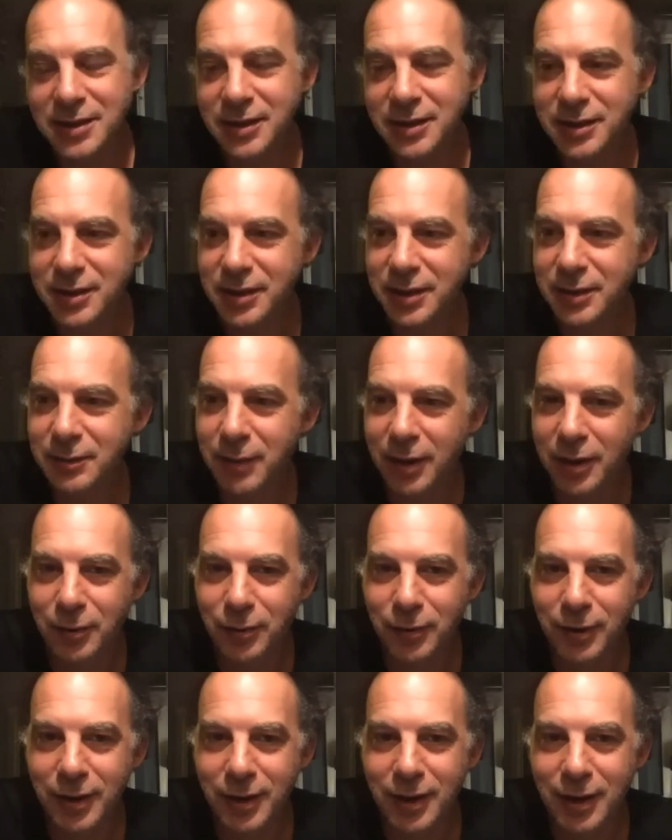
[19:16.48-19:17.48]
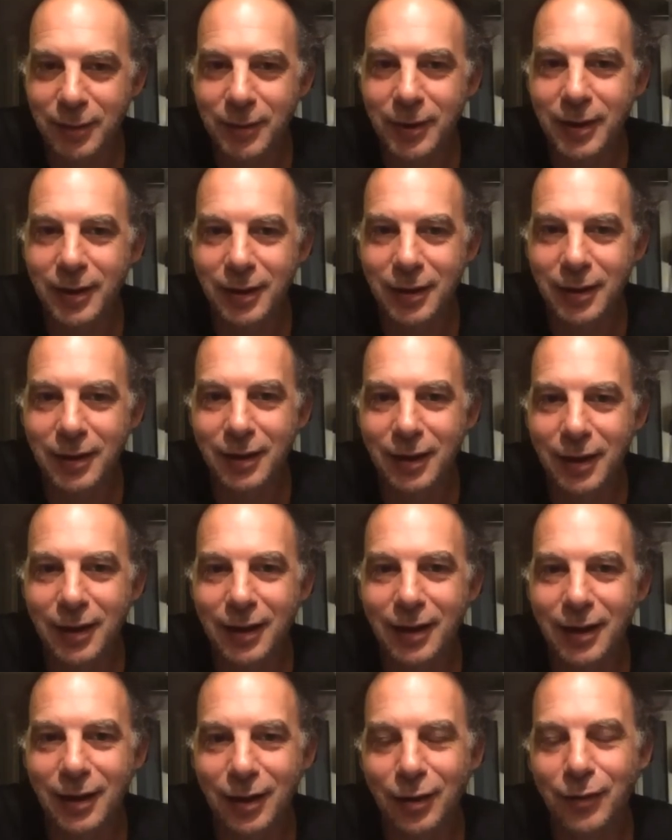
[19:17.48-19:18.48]
scene, by the way. I mean, I
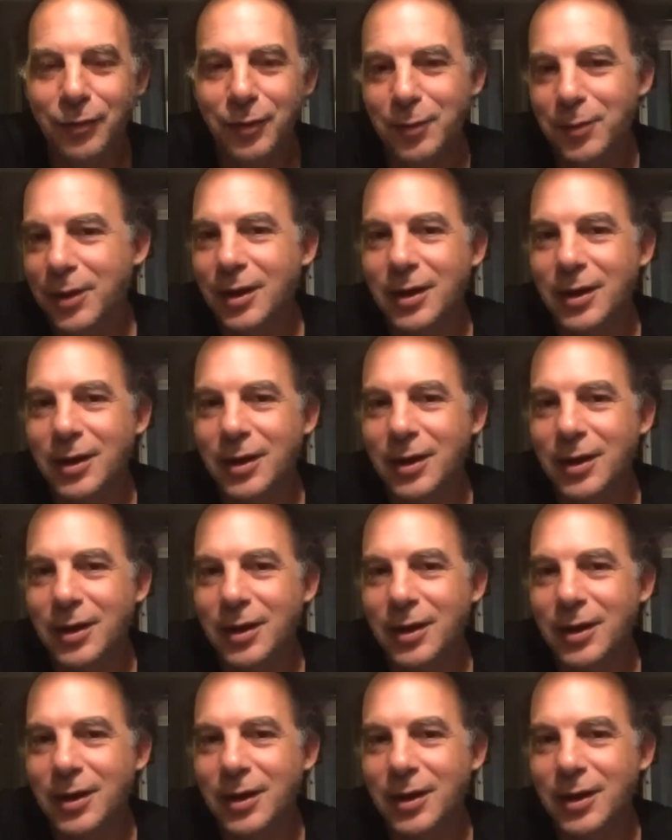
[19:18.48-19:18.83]
love him, and